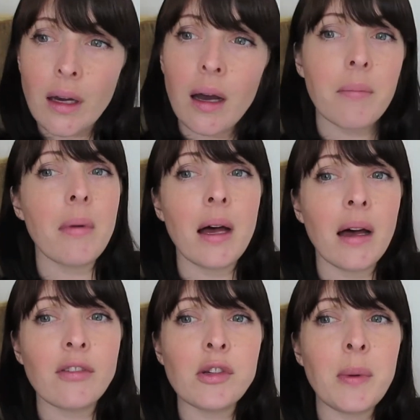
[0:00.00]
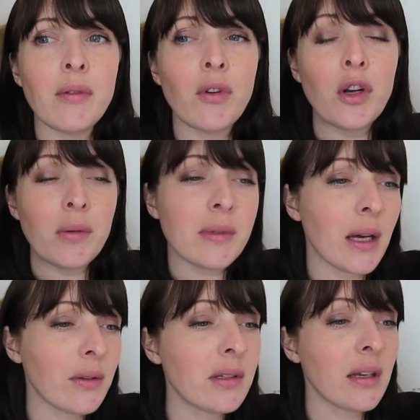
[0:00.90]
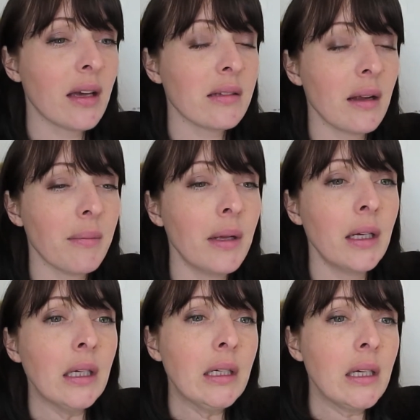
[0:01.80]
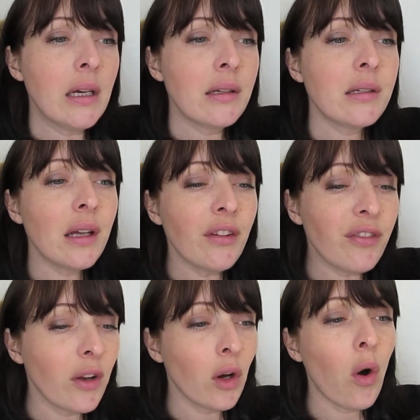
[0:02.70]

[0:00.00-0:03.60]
I've just been running up and down the stairs and I'm still full of